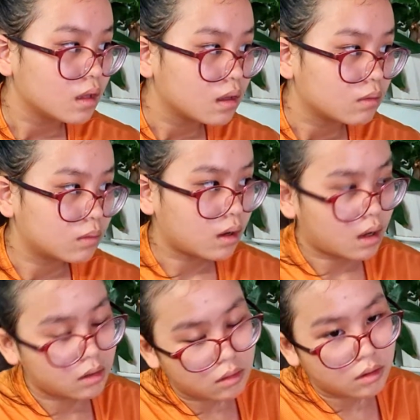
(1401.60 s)
Well, I
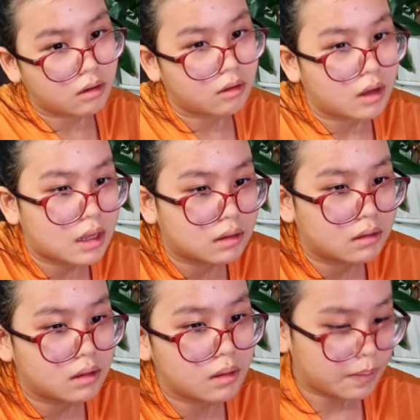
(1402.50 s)
don't know. I
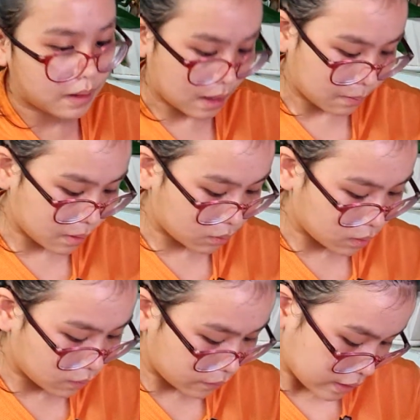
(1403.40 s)
did plan my
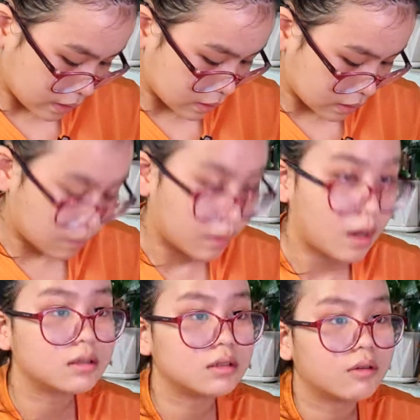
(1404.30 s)
revision, but
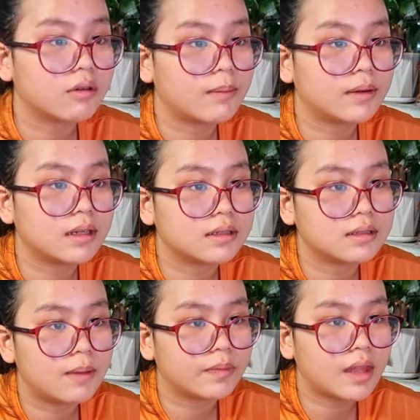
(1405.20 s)
also cram at the
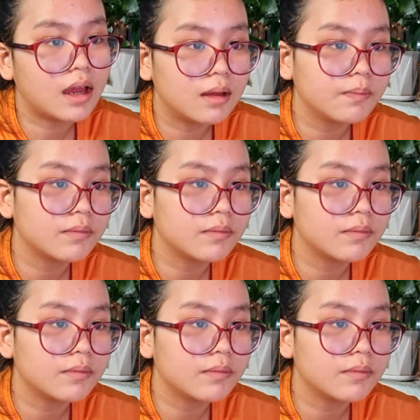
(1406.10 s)
same time.